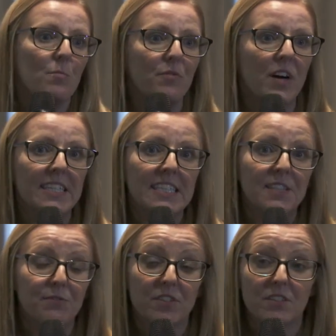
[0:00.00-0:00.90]
providing
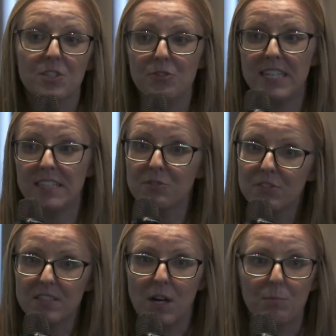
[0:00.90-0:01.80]
different screens,
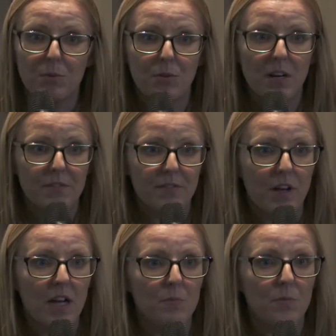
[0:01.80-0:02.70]
for example, if
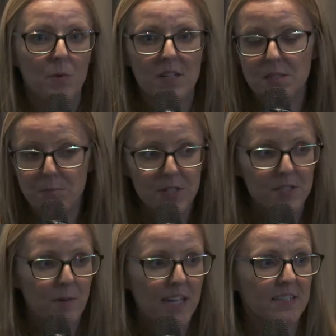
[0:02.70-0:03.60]
it works
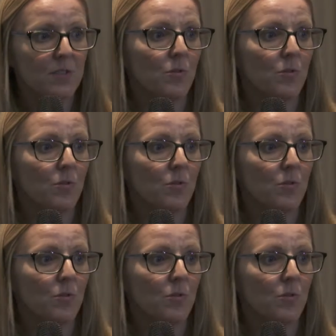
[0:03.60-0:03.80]
computer-based,